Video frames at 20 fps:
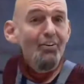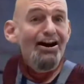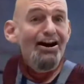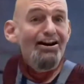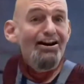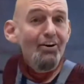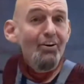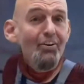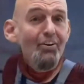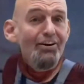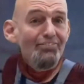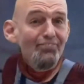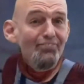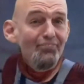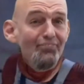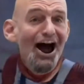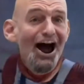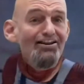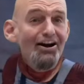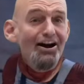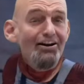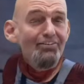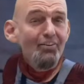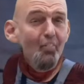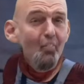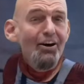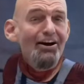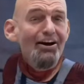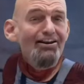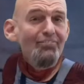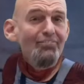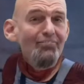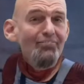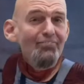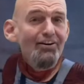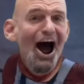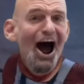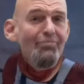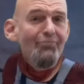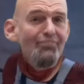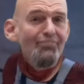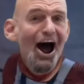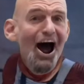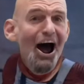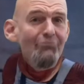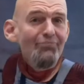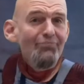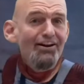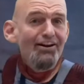doing, slashing, squishy, flop wobbles.